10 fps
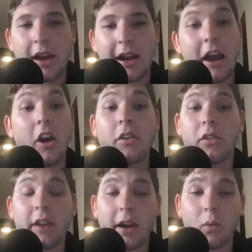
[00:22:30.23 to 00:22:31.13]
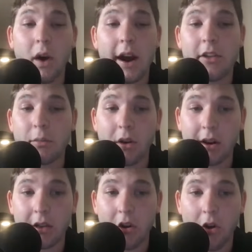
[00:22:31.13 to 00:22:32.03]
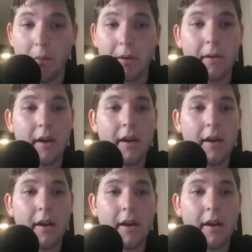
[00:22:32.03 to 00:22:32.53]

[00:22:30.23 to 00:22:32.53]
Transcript: and I understand why Jamar gets open.